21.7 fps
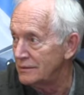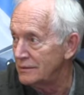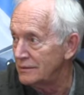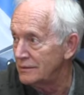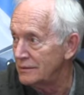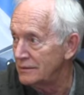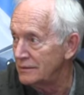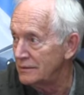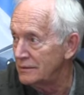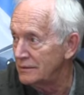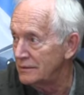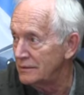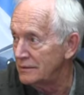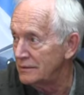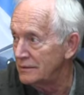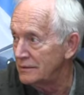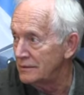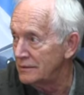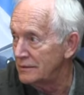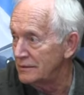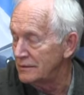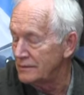Have you gotten
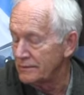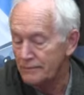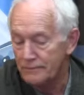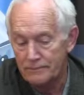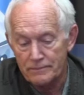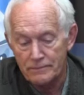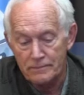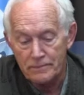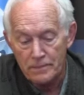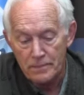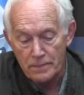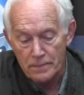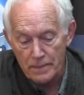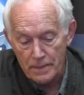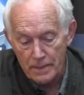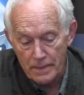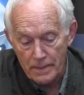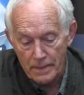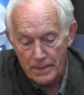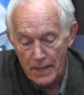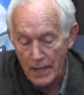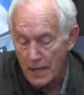to be involved in any
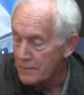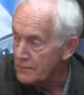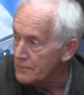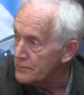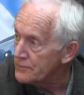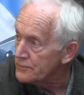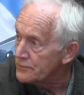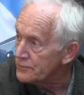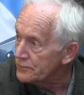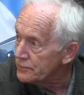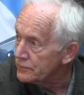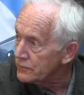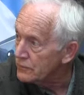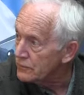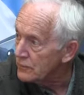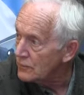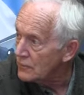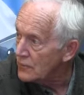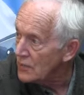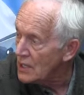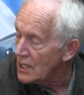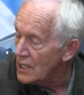Prometheus stuff
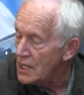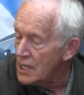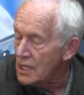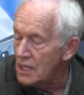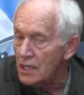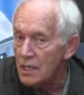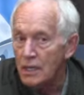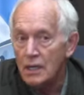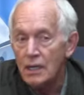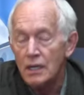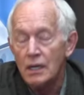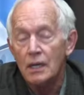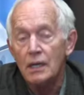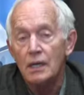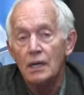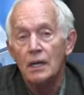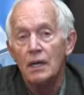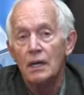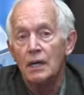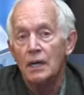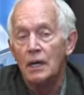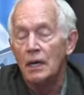because of your connection
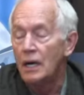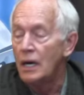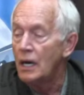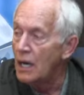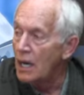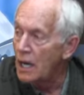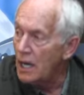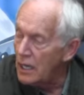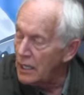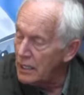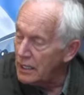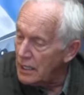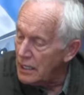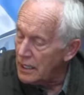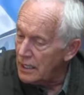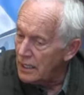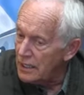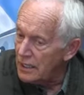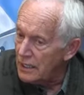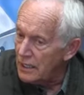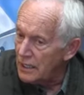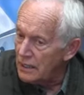to the I,
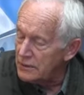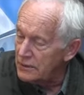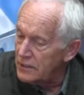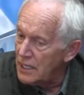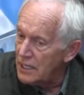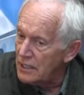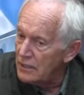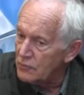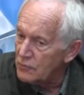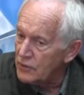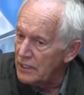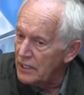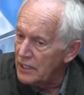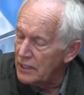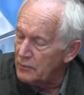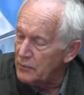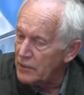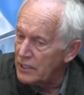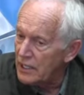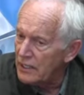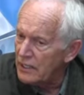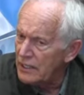I not really,
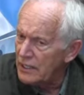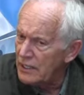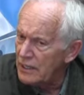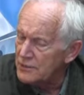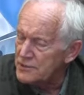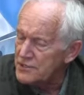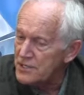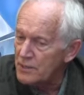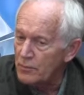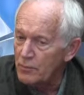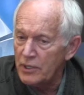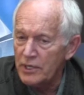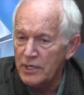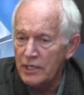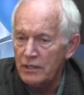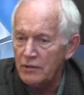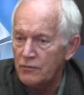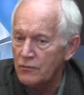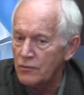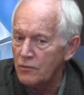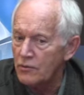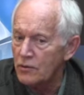but I
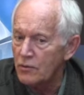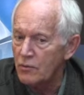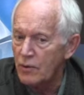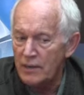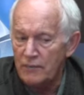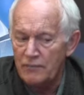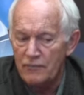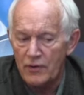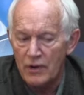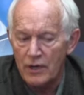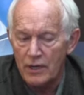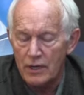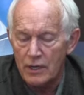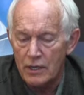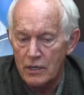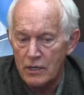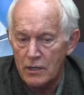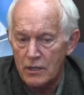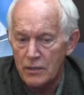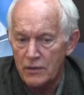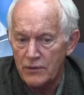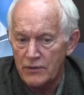somebody through the grapevine I
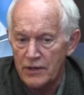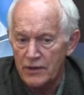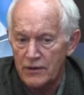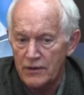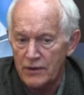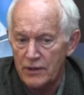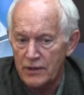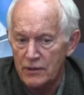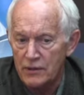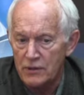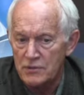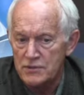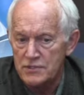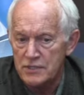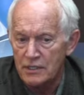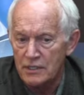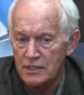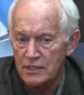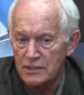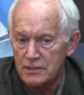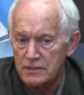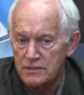heard that they're
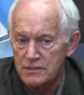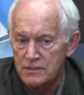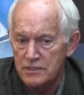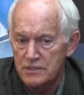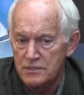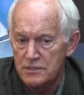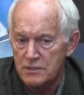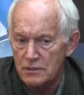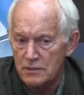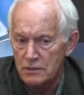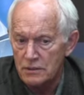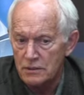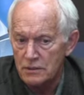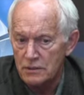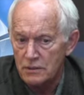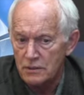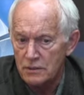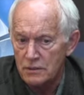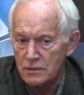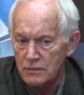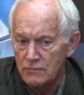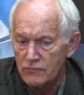using a digital
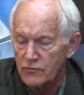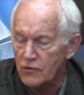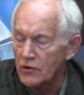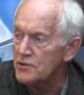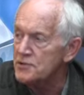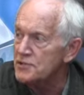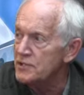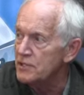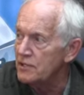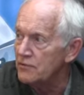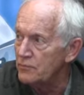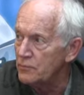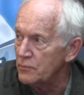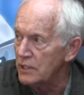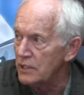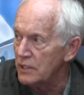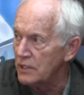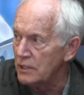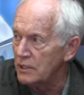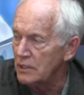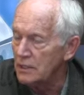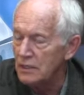version of
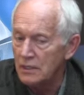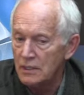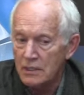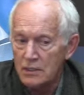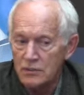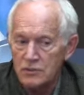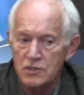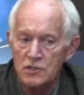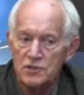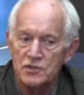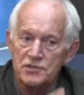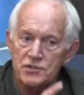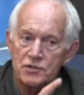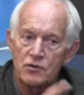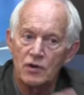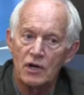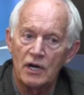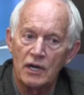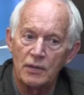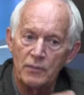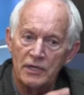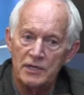me to
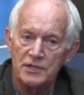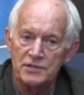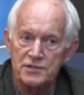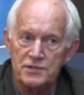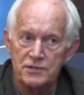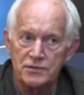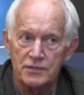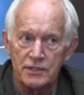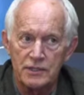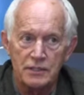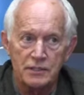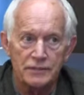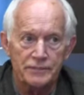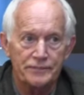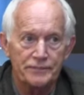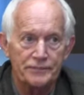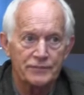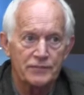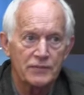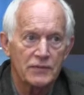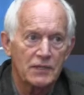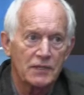describe history.
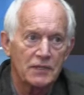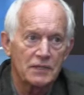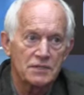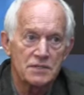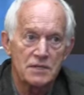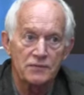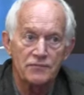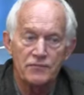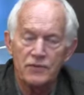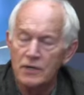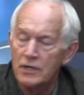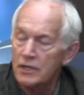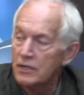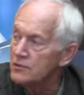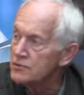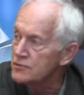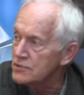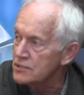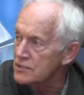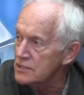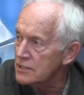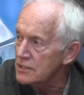They're very
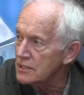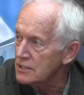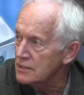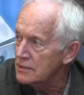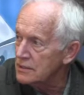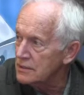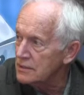interesting.